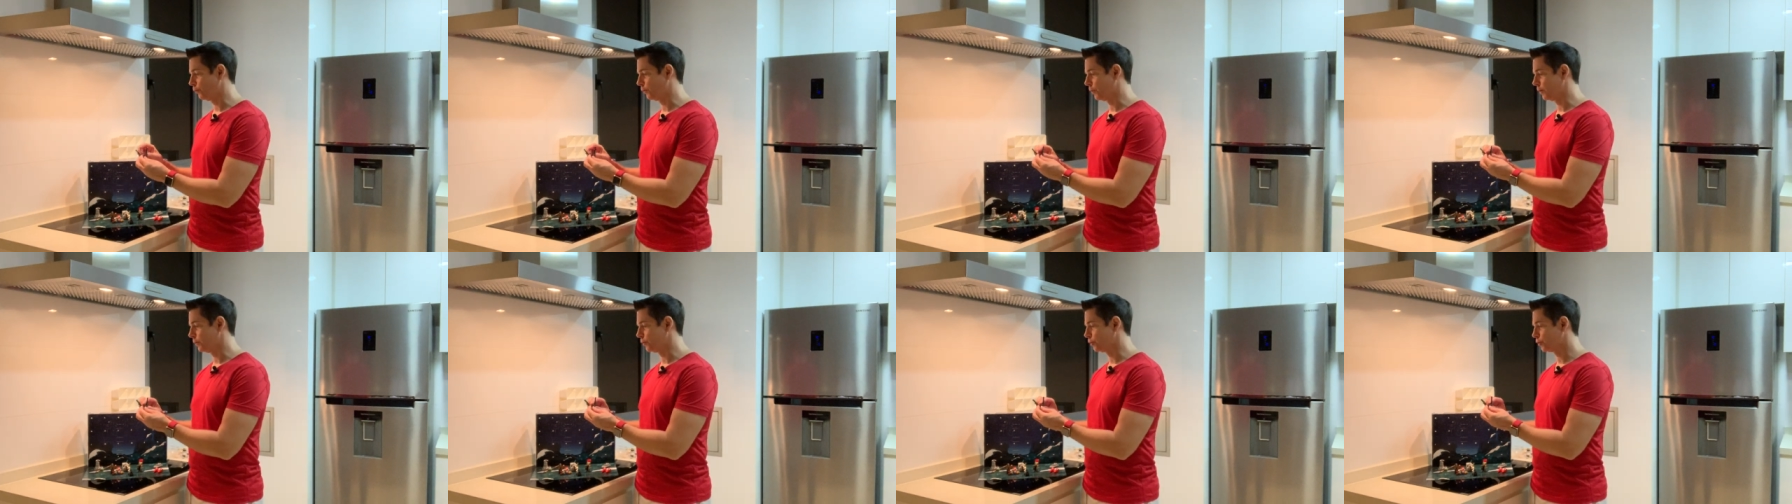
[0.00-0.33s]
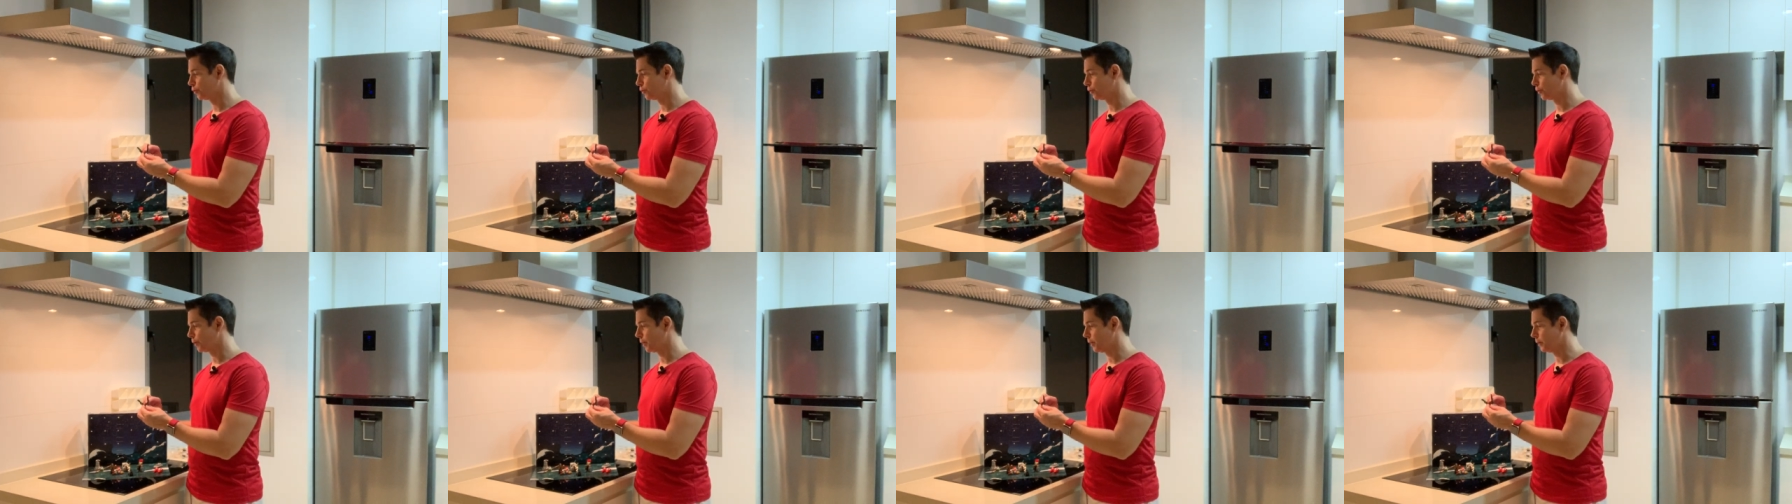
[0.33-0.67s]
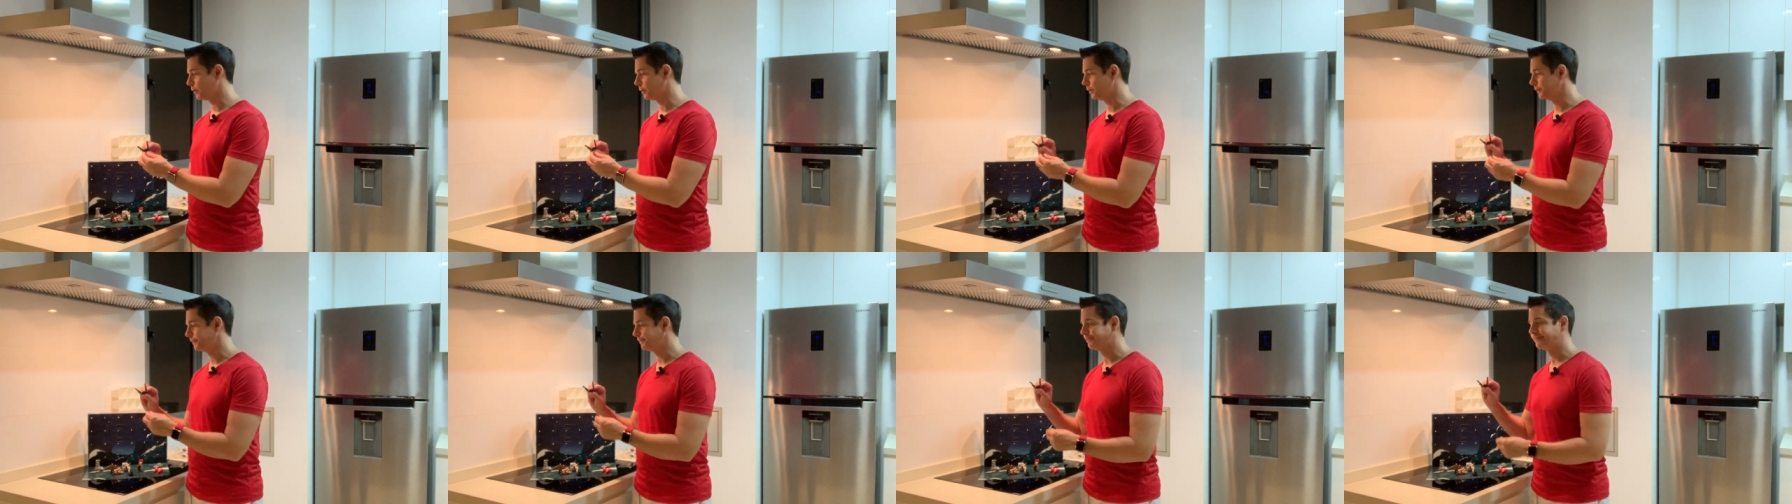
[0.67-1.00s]
Ren's
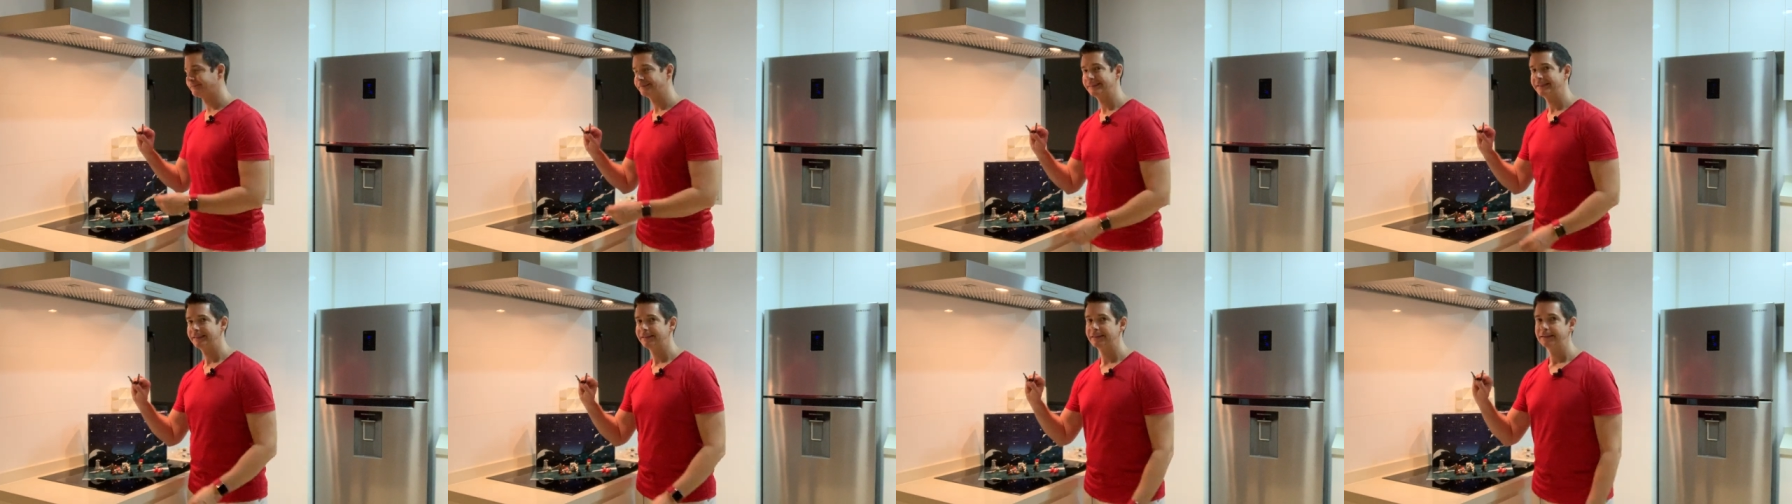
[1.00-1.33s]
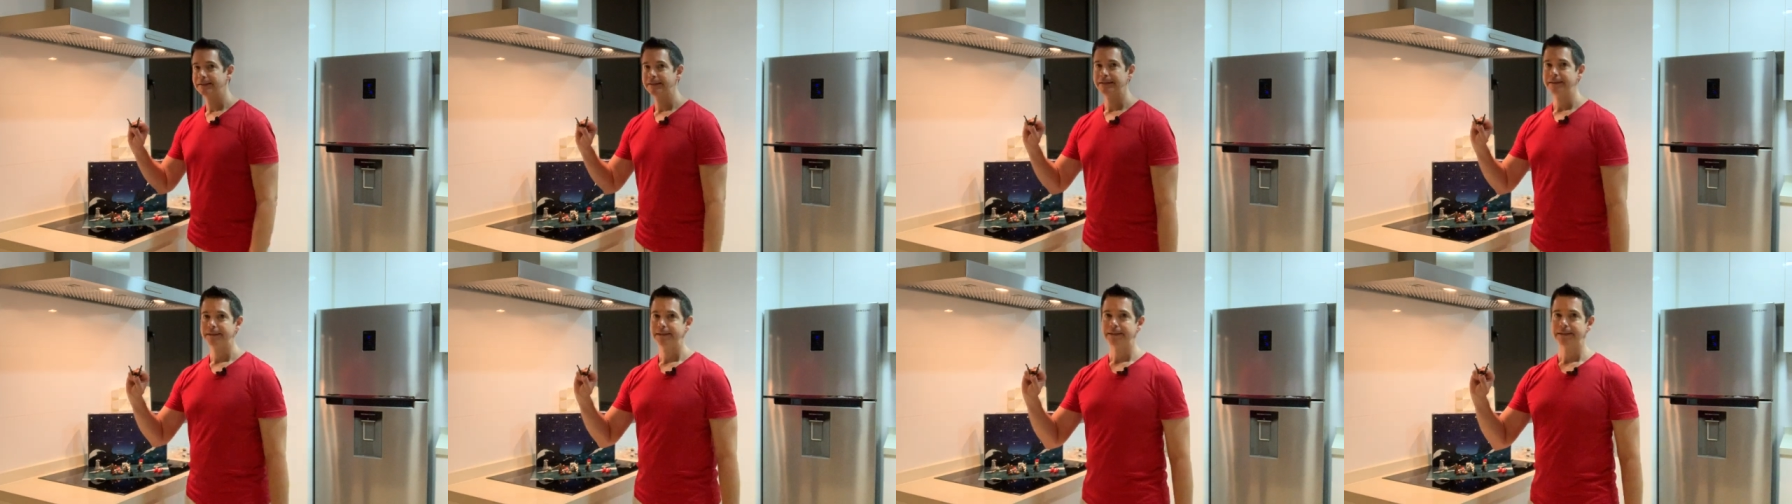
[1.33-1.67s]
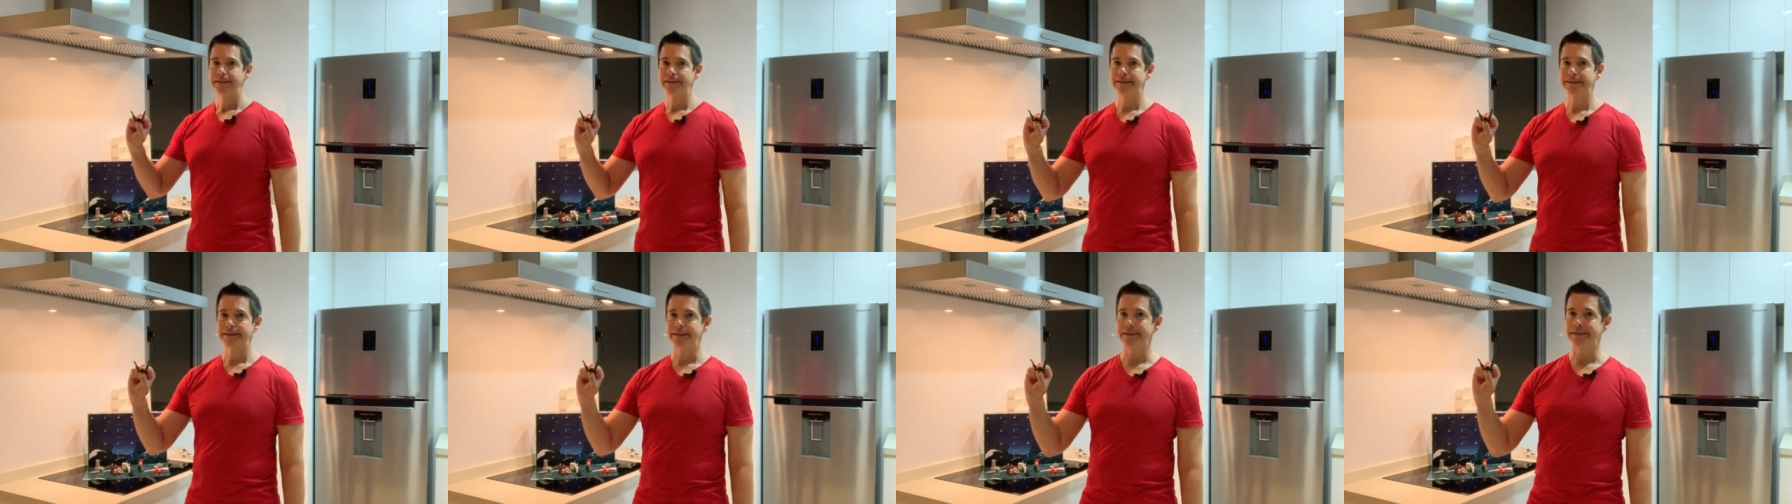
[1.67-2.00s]
shuttle.
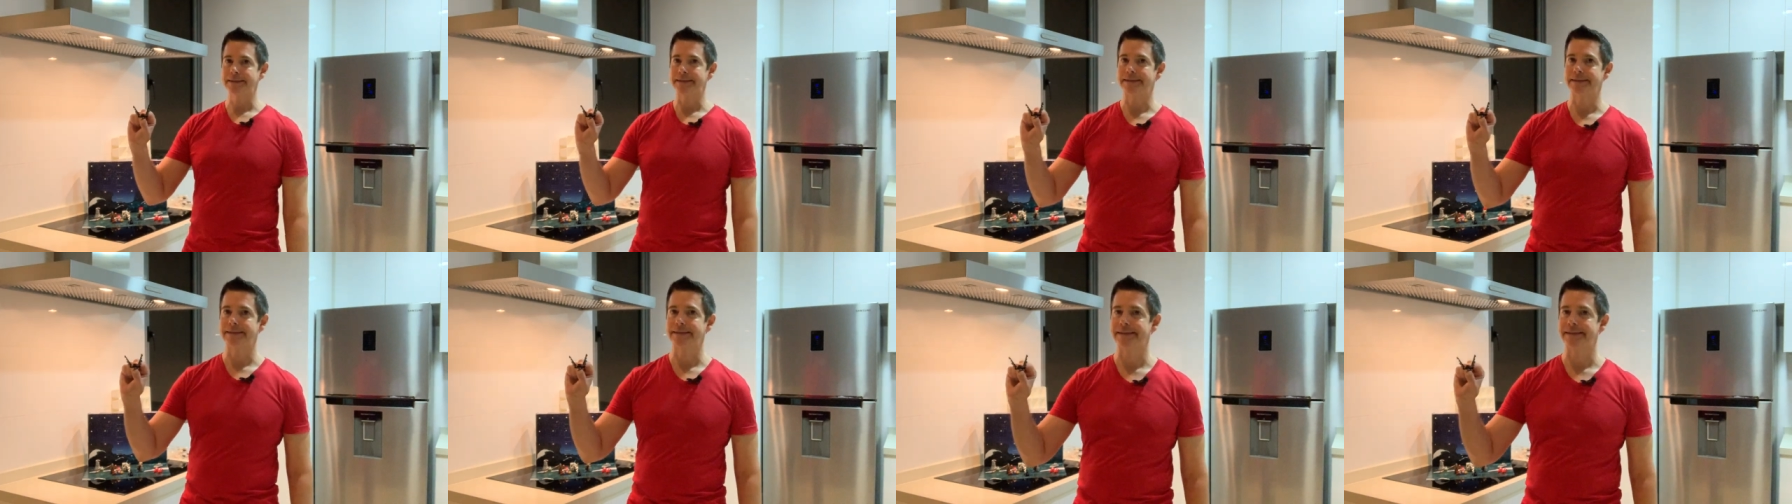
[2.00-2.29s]
Uh,